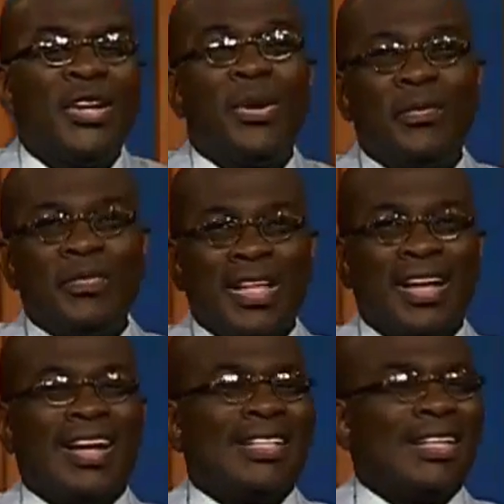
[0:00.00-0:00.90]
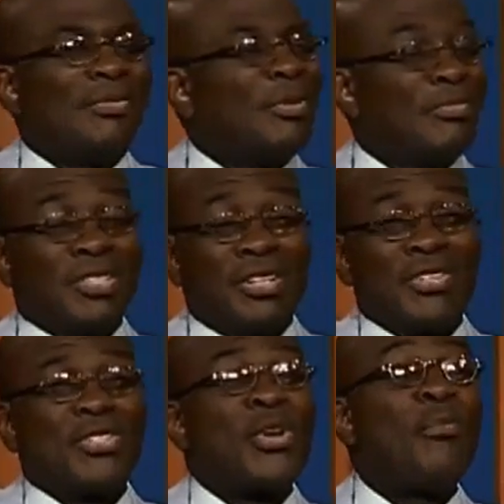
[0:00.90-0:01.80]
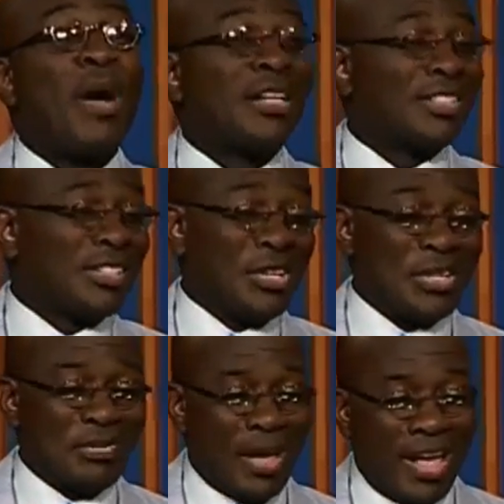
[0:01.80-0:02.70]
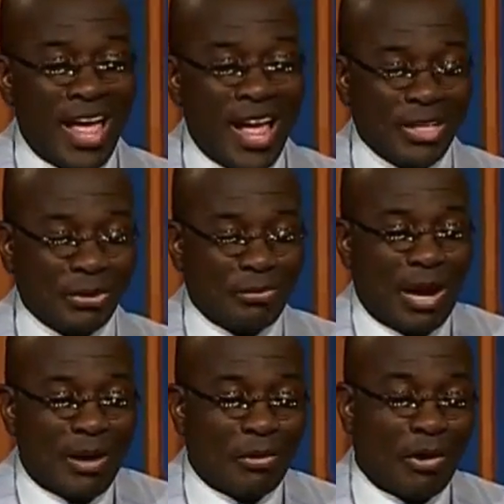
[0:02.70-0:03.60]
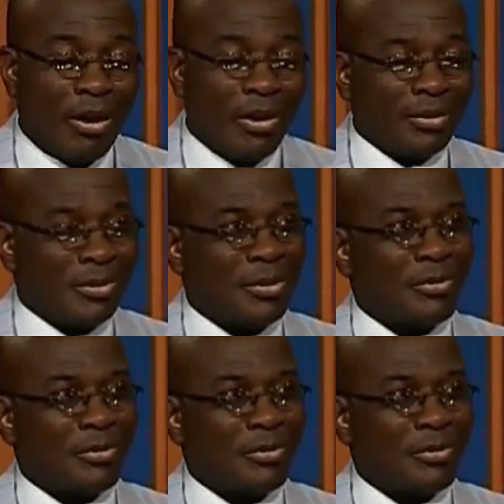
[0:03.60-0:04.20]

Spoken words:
You know, there's so much to this man, Andrew Breitbart,